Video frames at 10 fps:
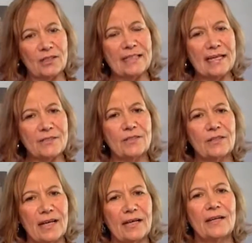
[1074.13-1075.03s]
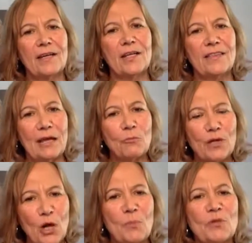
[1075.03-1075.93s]
Yesterday, they
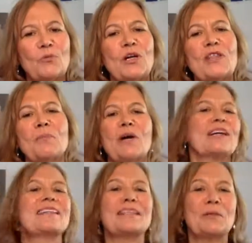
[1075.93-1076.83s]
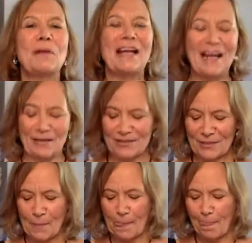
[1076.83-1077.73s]
reopened one of the parks near my house.